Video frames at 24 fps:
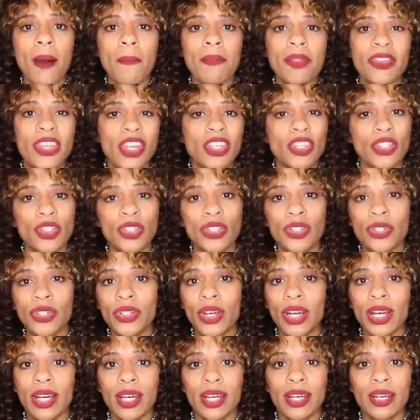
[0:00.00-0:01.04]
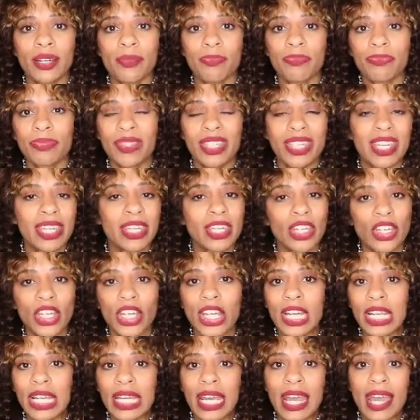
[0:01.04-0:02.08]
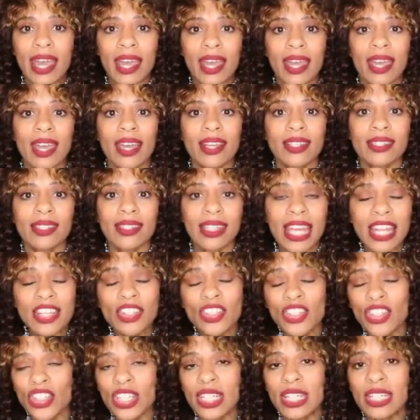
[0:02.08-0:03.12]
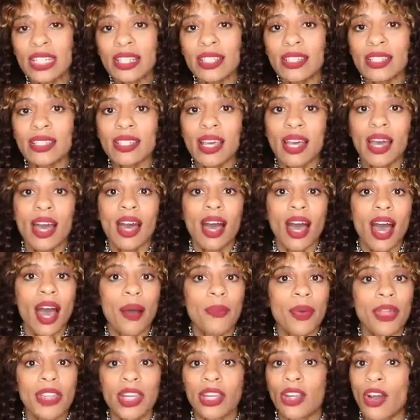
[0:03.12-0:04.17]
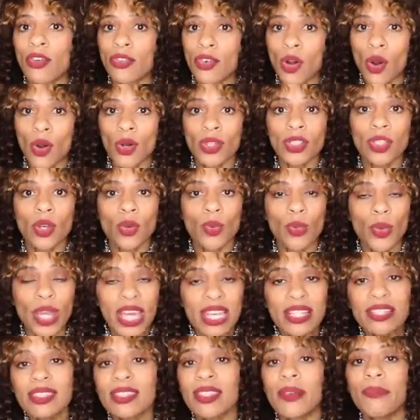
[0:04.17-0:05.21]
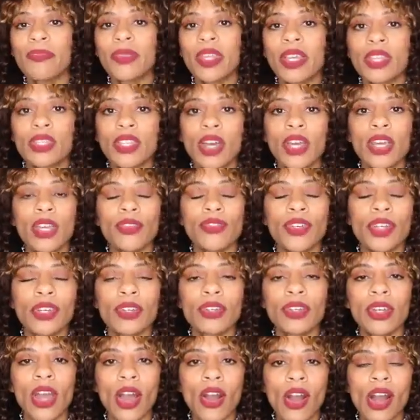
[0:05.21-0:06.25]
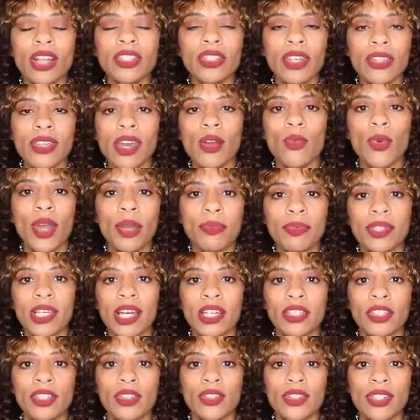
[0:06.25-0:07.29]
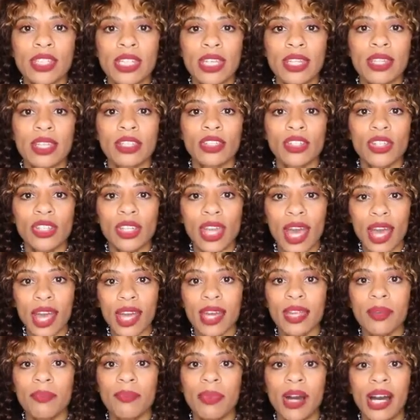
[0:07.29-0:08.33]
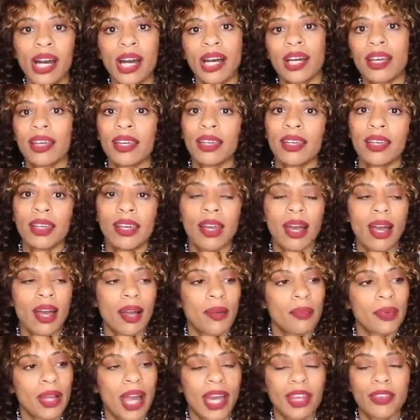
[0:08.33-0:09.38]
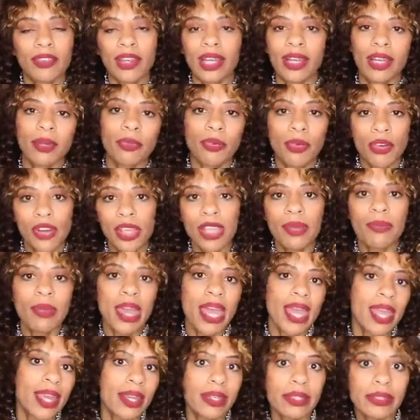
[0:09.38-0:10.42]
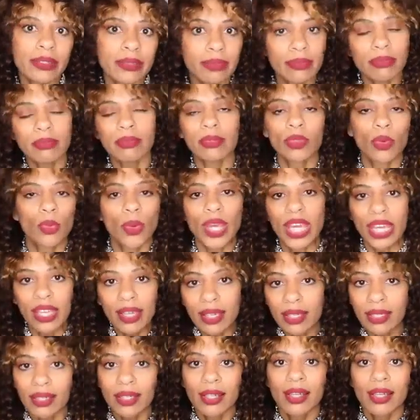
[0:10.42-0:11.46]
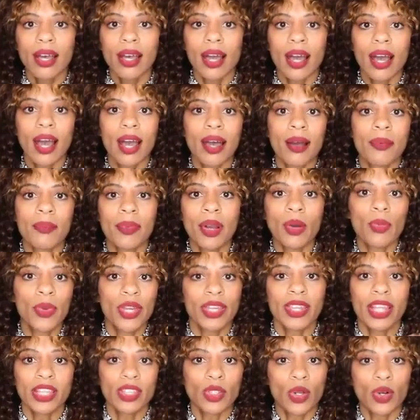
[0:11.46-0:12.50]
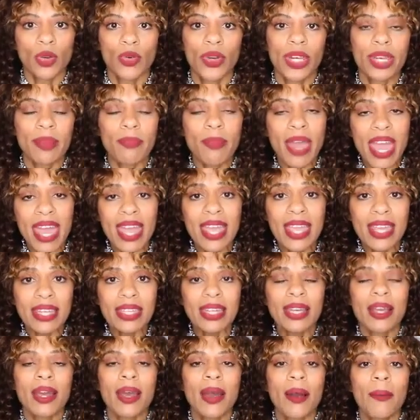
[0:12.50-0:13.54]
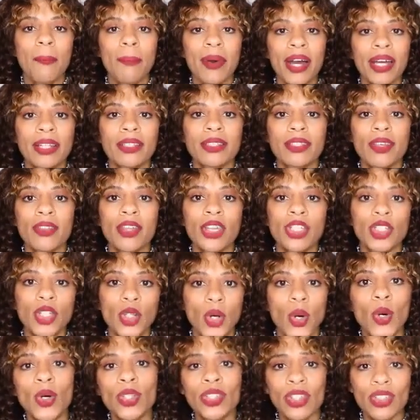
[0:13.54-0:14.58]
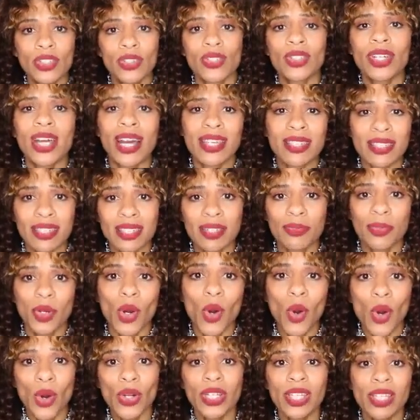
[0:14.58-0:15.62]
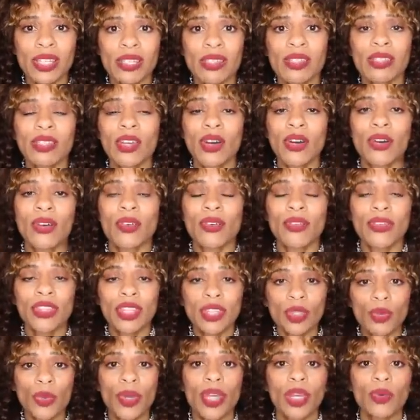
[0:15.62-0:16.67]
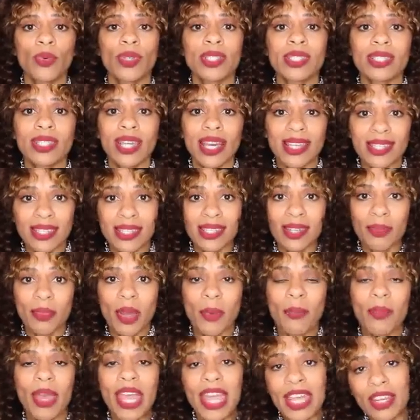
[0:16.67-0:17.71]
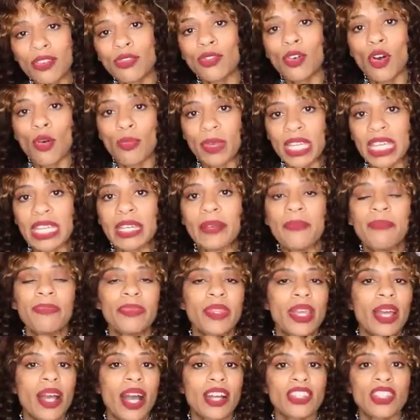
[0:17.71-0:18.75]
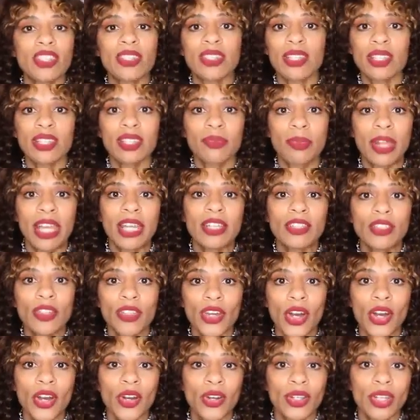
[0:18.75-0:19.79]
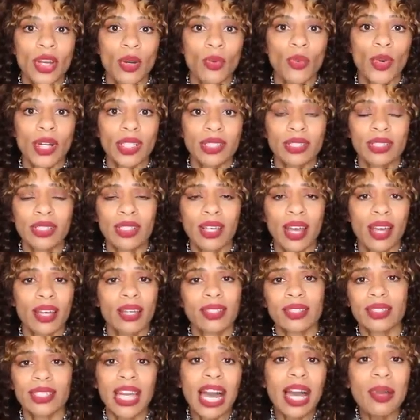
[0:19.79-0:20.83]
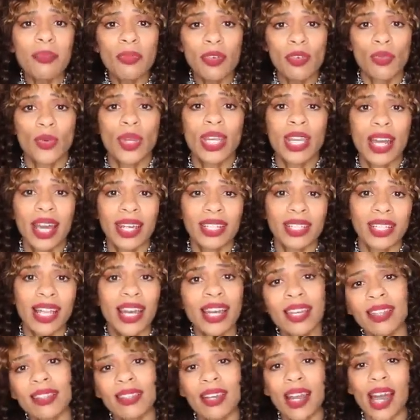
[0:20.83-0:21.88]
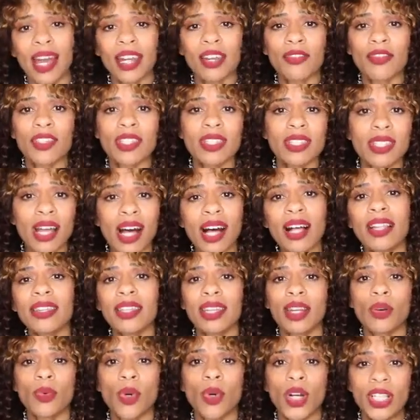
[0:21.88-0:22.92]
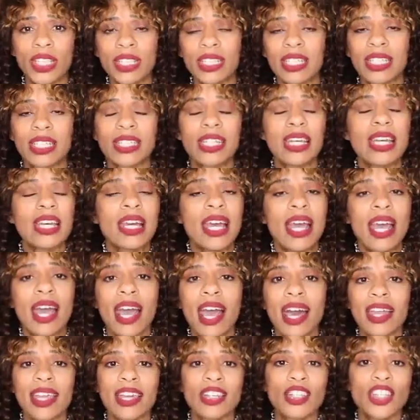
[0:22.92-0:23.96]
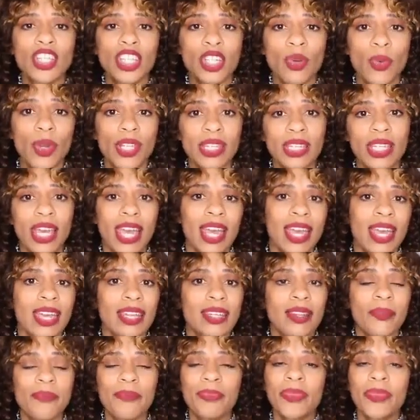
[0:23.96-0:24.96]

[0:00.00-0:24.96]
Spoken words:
They do kinky curly hair extensions, and then of course wigs. So if you go onto their website, you'll see that you can buy kind of like a pre-made wig, a wig that's already made, but they do also do custom orders. So this wig was custom made for me. I just explained to the owner what type of wig I'd like, the kind of the style that I wanted, and then she went ahead,